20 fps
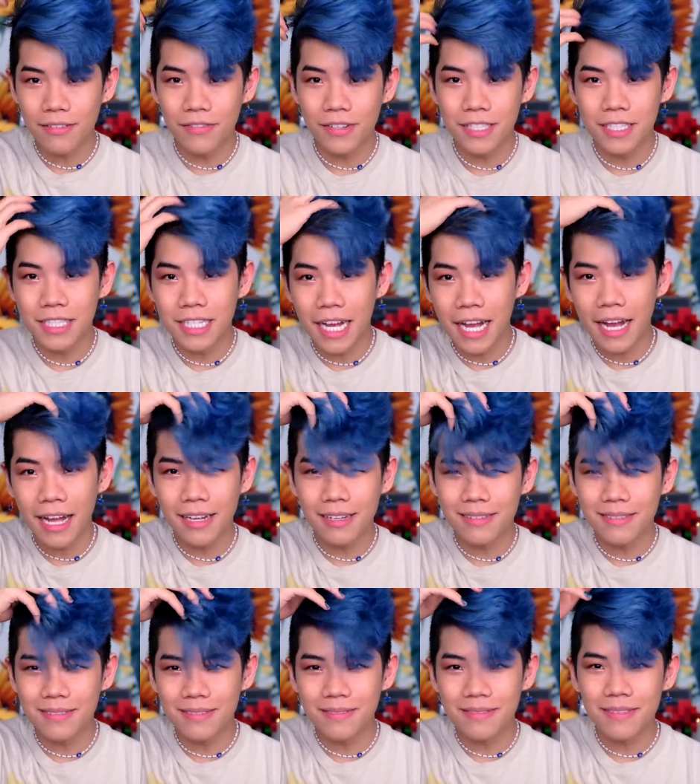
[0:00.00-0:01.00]
if it's not,
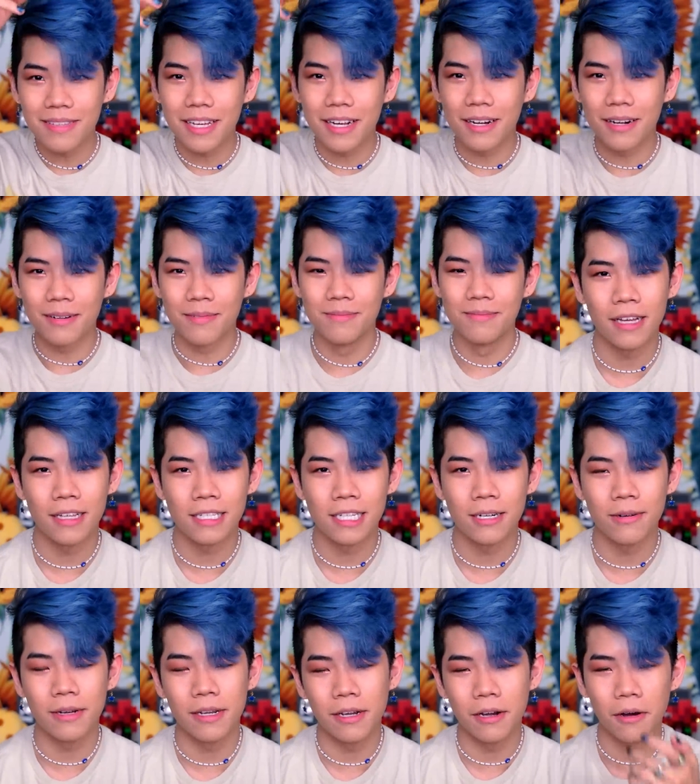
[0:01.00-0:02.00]
there, that's
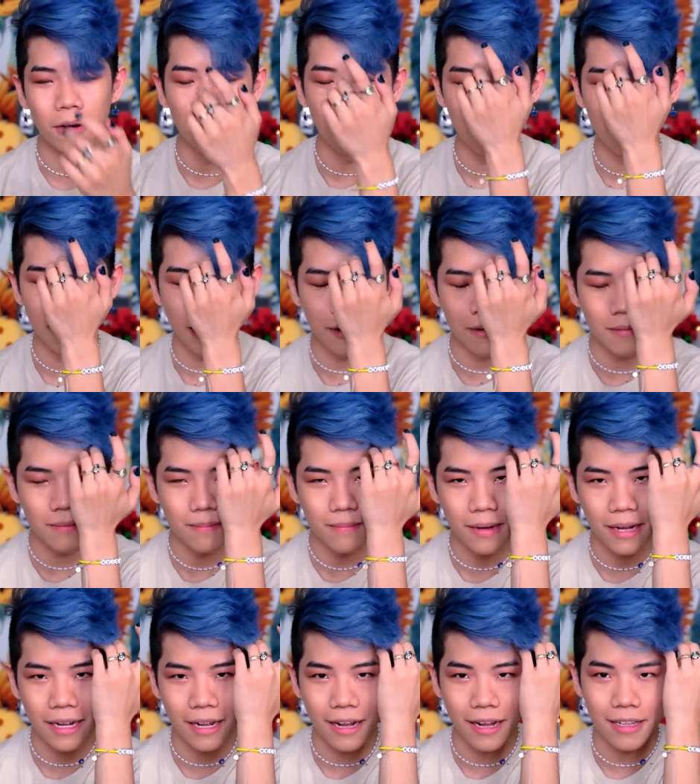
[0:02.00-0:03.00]
how I go about
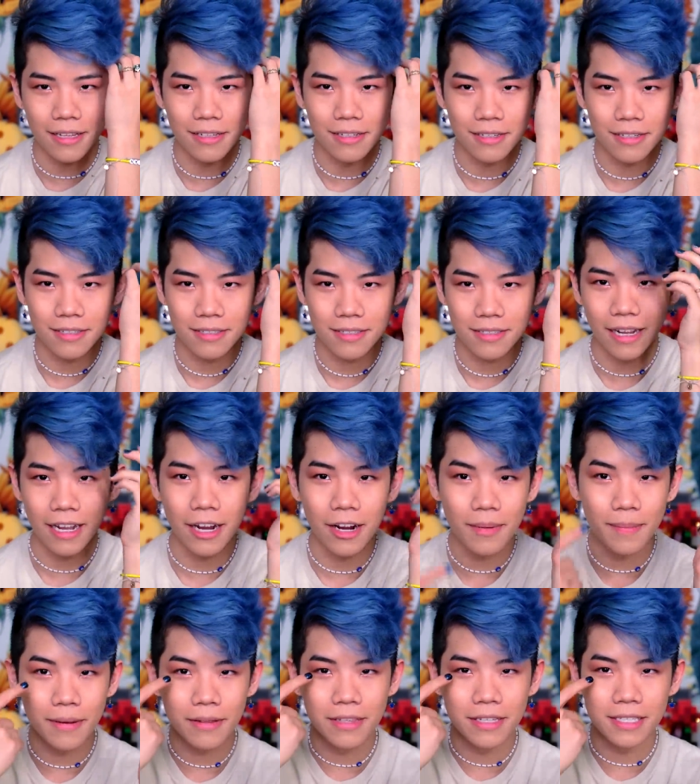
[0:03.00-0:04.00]
my eye looks. I care
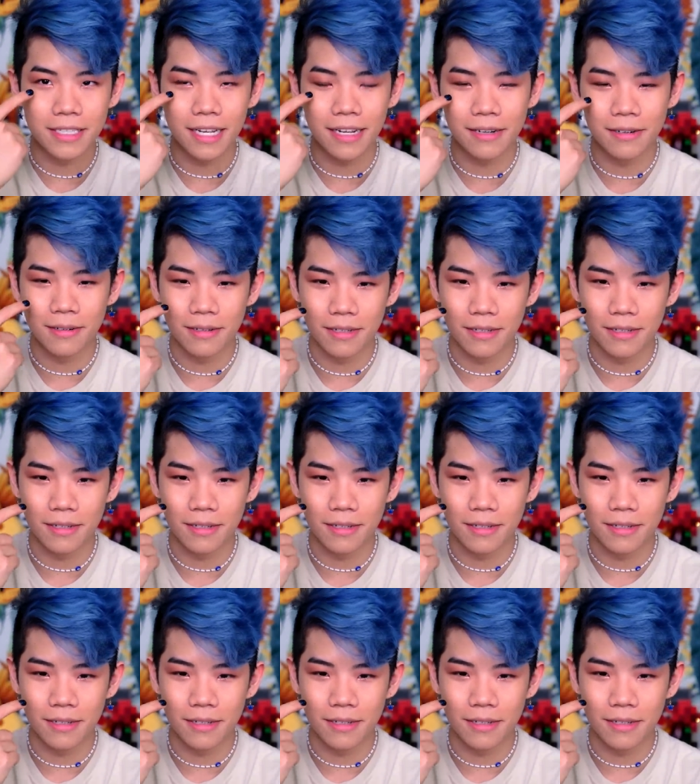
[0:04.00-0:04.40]
about this eye